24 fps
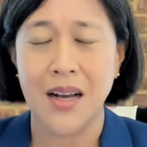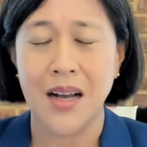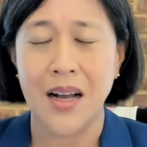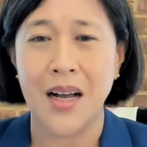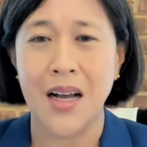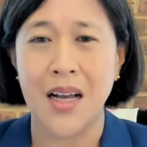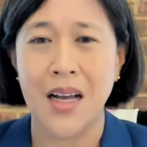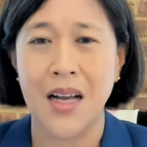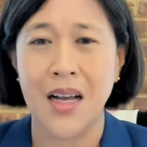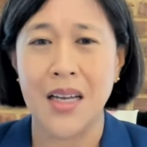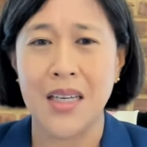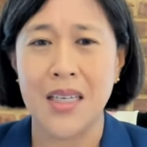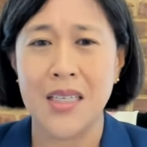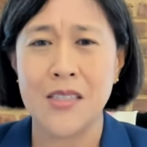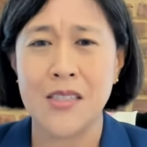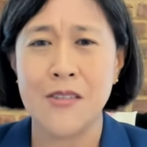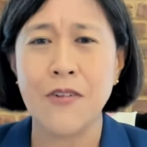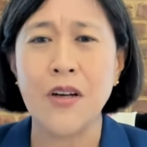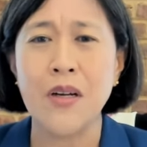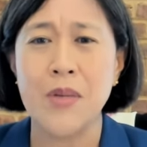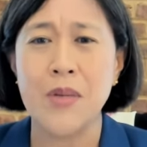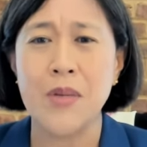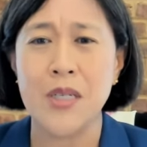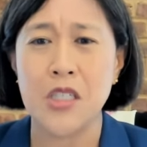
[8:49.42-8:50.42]
is very much
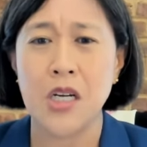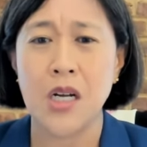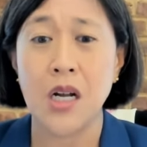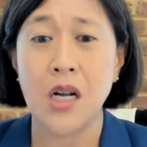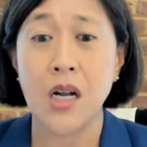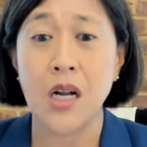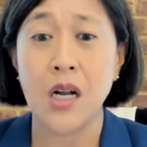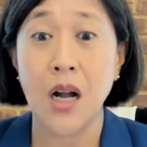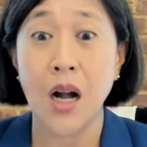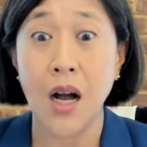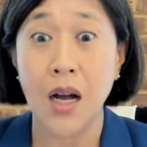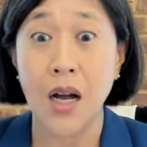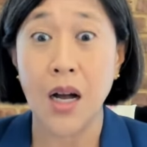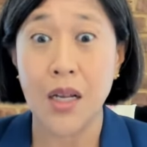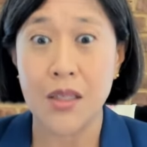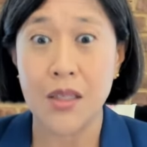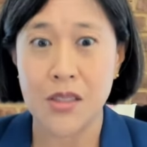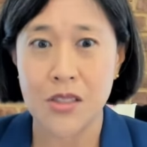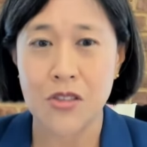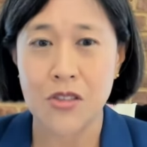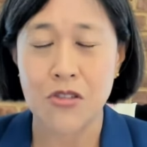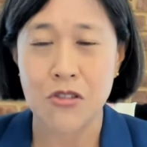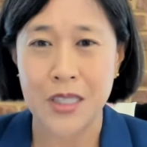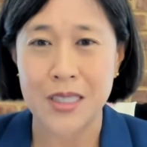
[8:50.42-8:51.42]

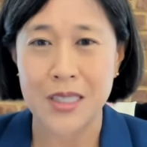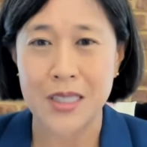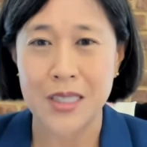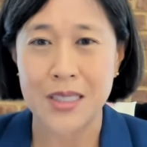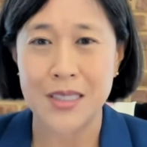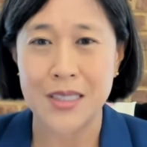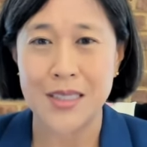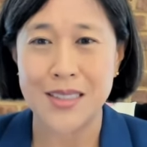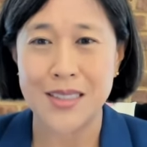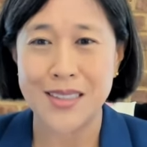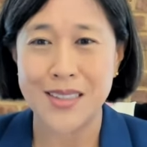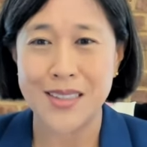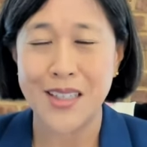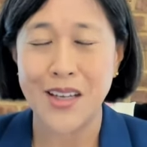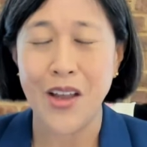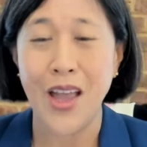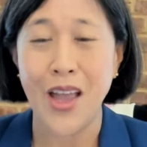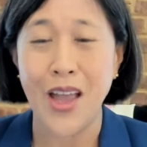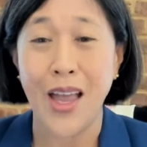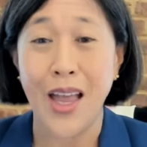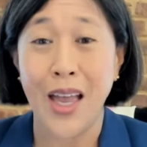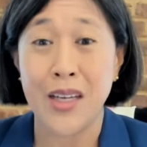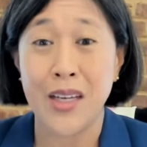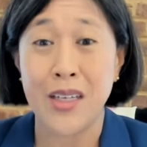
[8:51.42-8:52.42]
concentrated
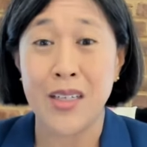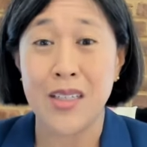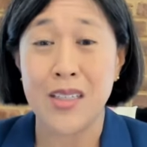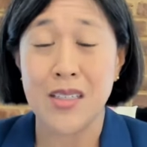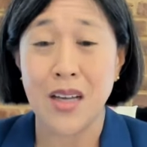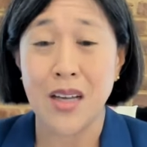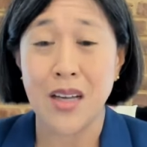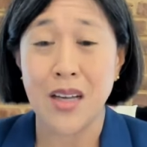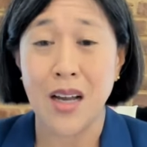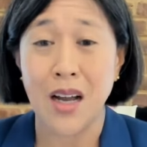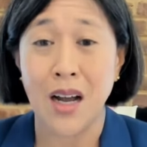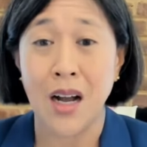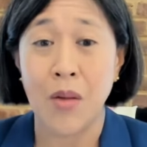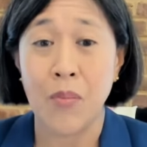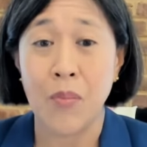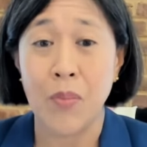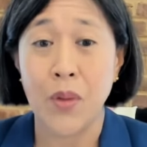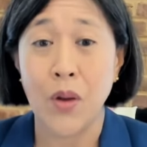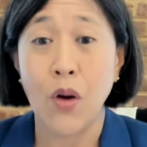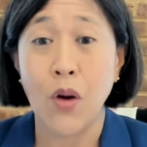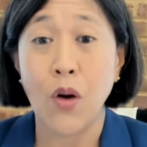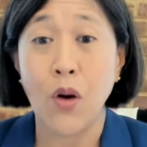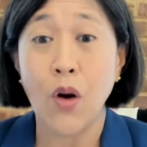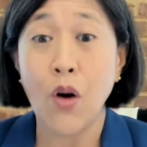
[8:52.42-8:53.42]
and um,
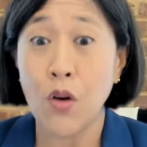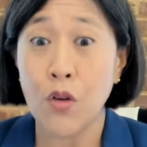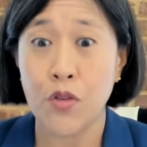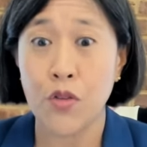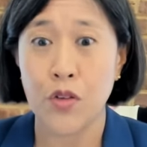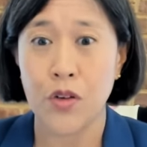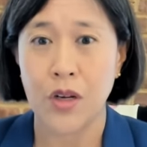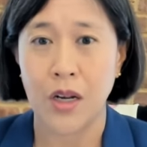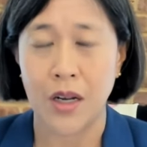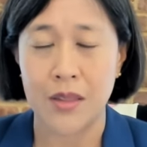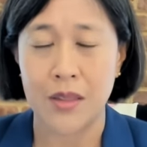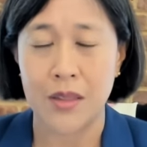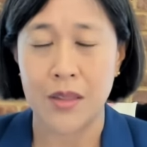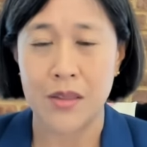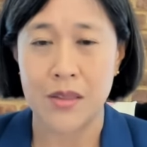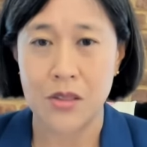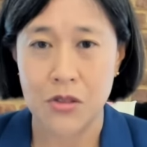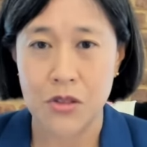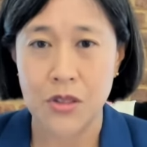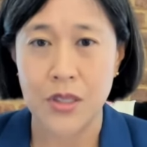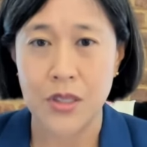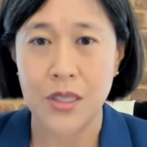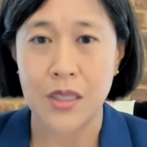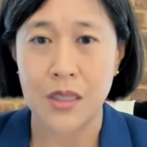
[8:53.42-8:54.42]
over
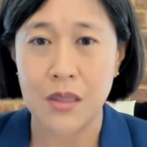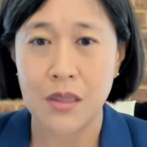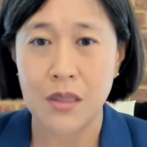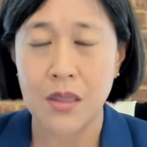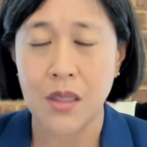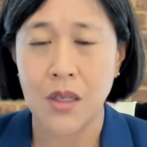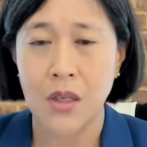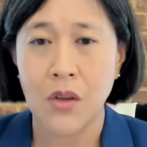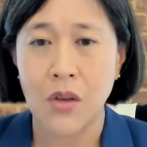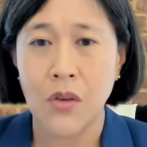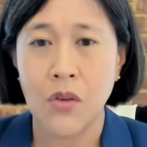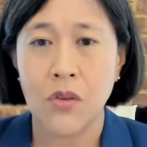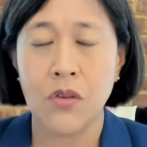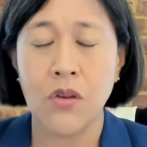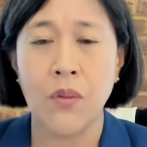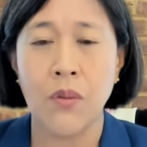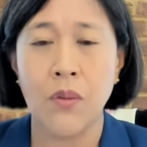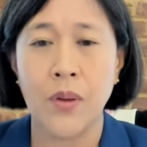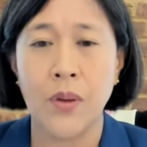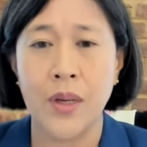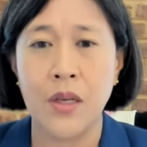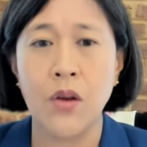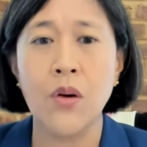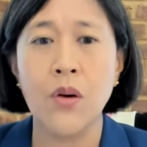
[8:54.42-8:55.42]
concentrated. So I
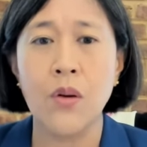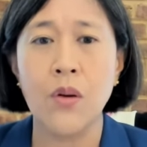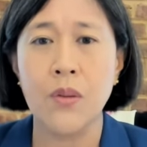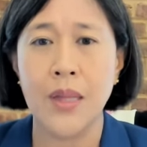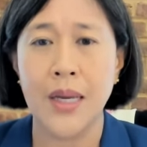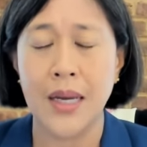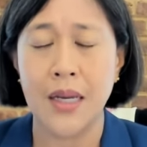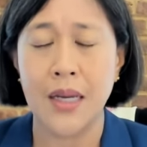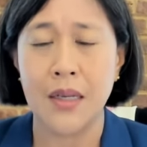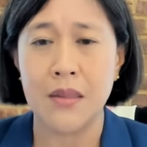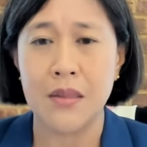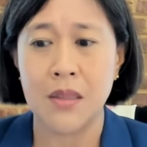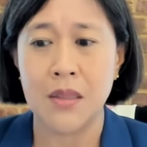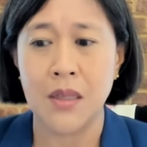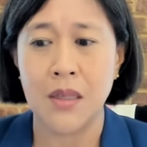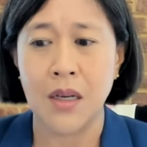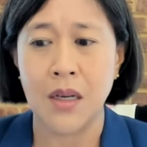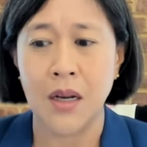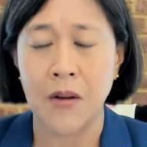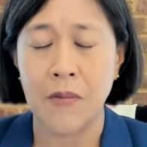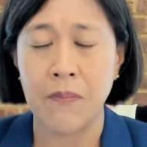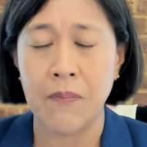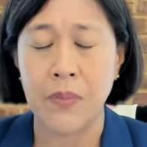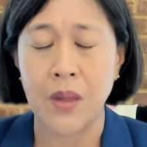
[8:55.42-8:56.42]
know that um,
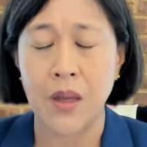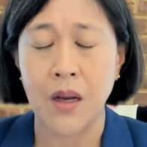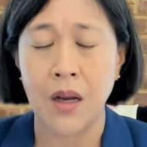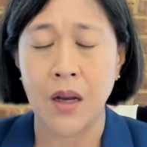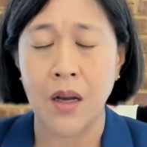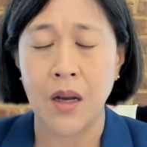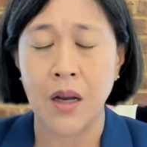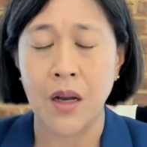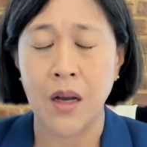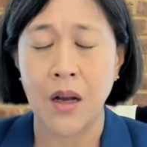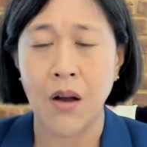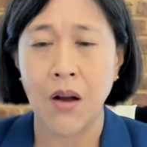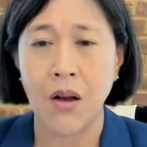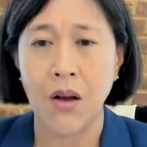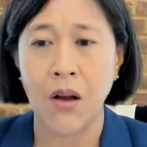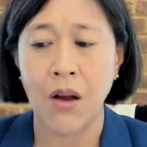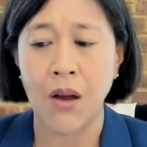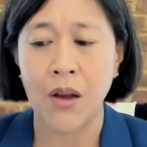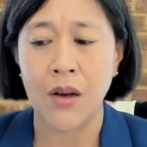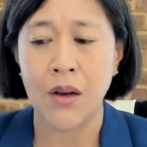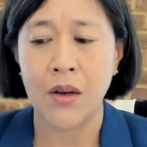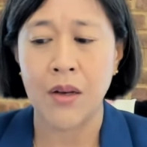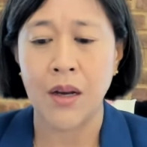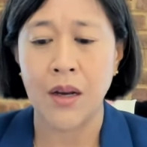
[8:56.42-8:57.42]
uh, on uh,
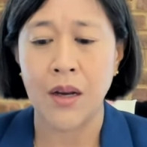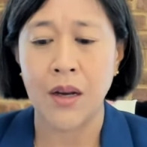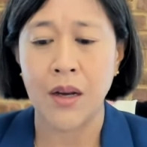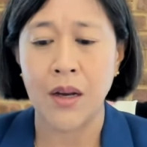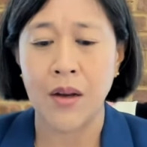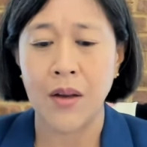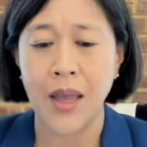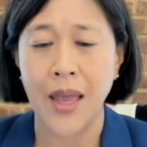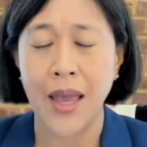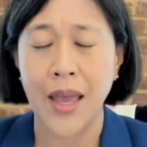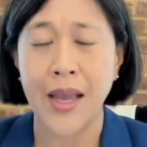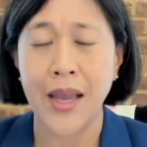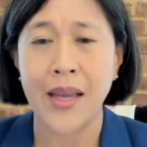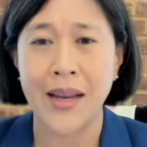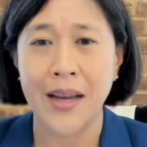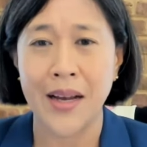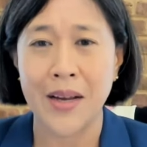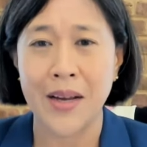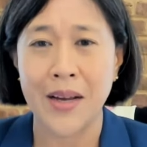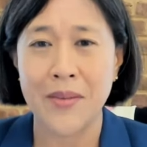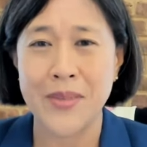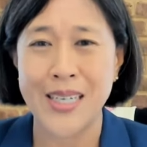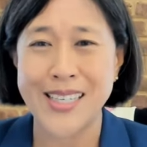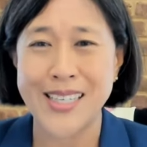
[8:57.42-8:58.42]
economics,
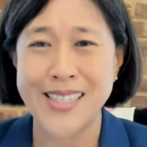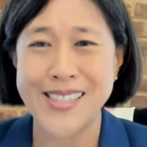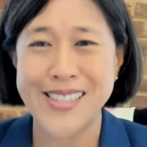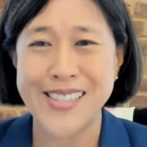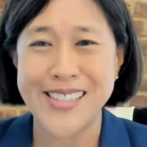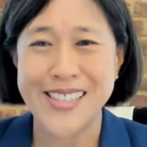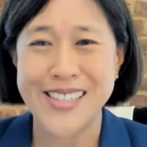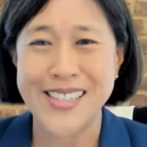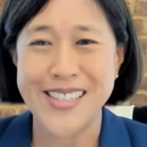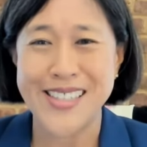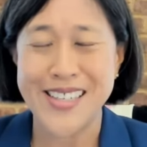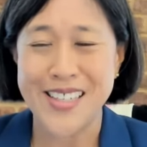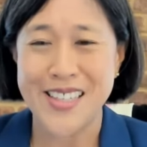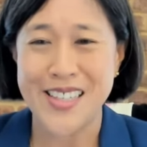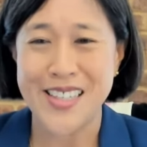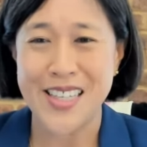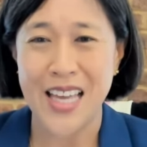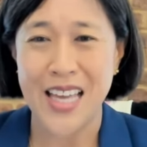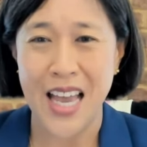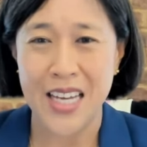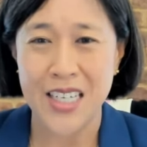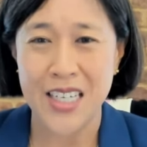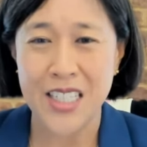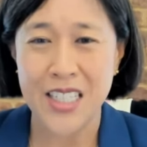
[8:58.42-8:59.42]
the
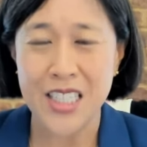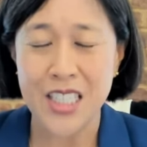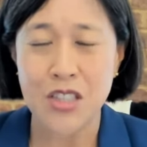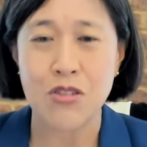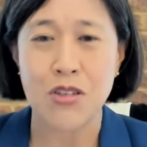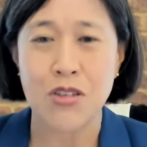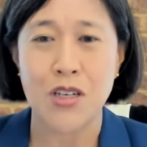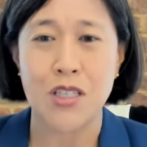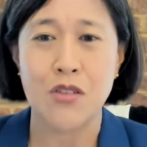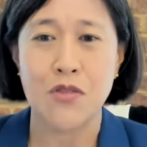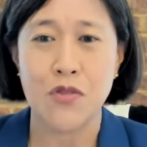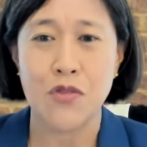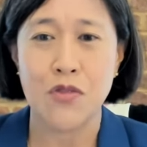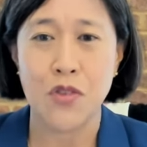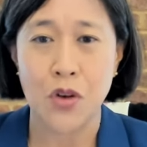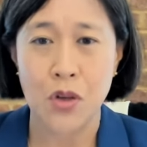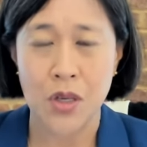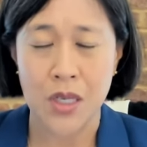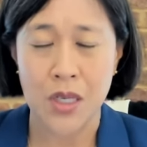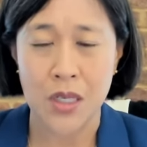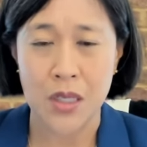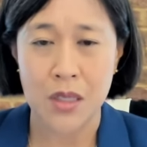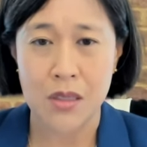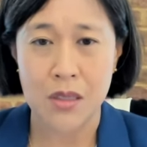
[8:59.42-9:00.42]
antitrust focus
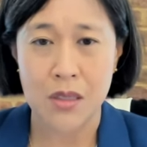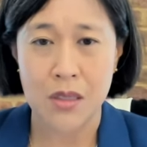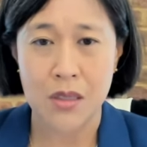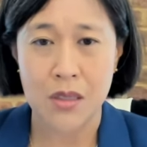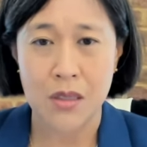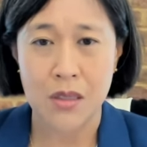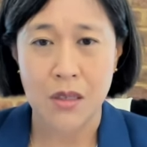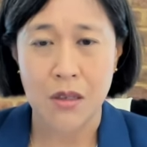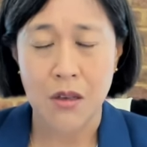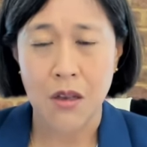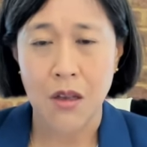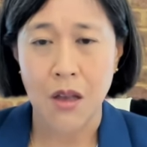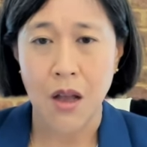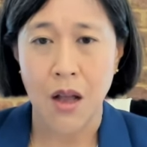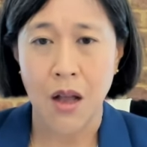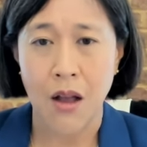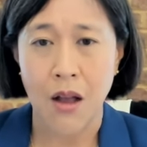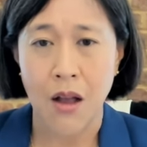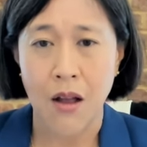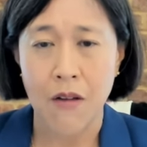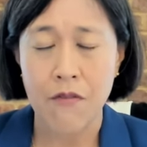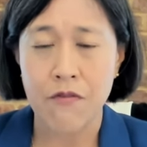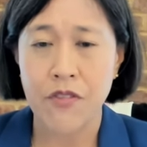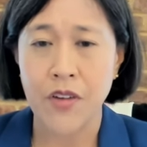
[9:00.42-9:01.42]
uh,
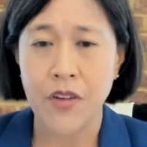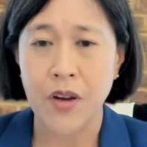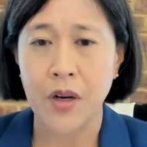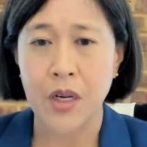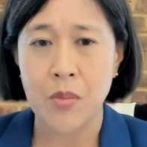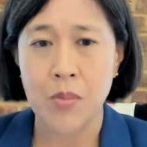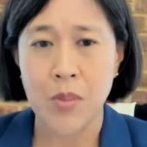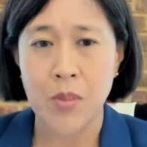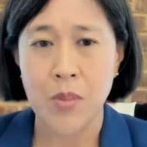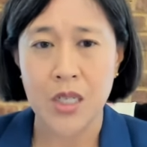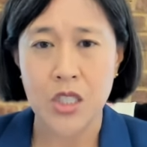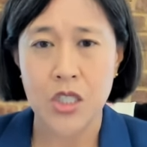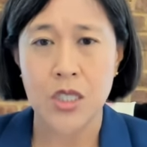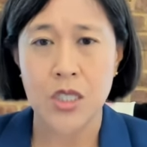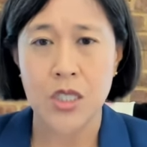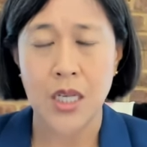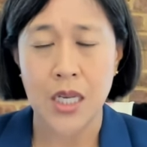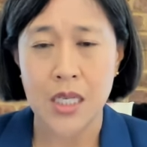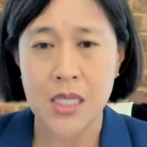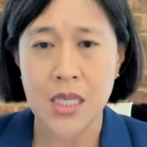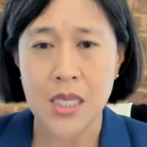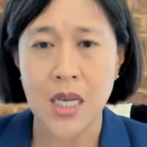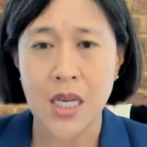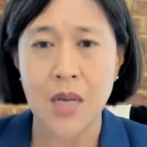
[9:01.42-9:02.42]
very much takes
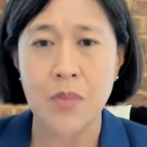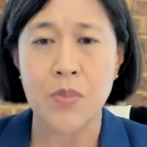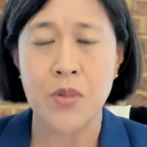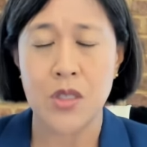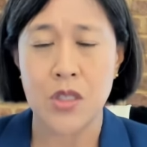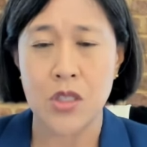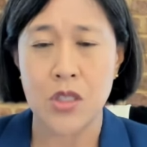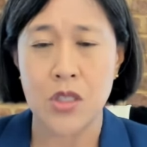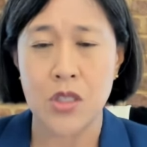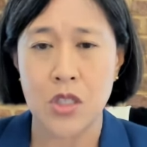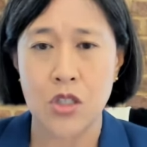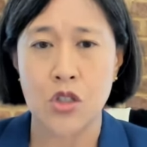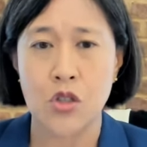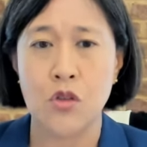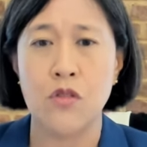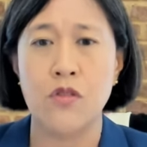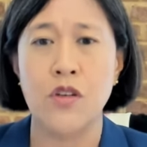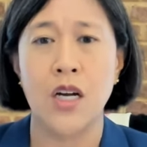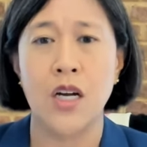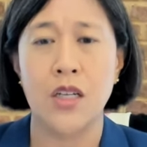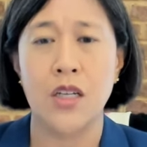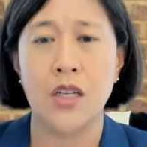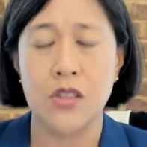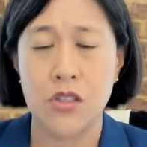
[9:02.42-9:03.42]
up this issue of
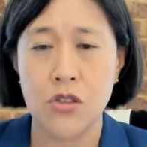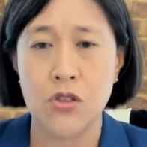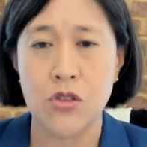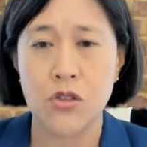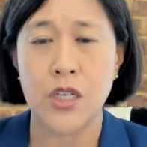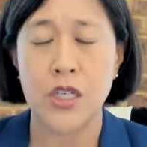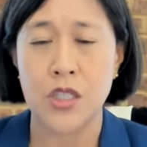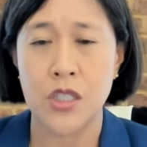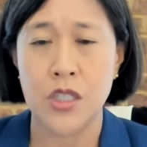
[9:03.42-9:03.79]
concentration and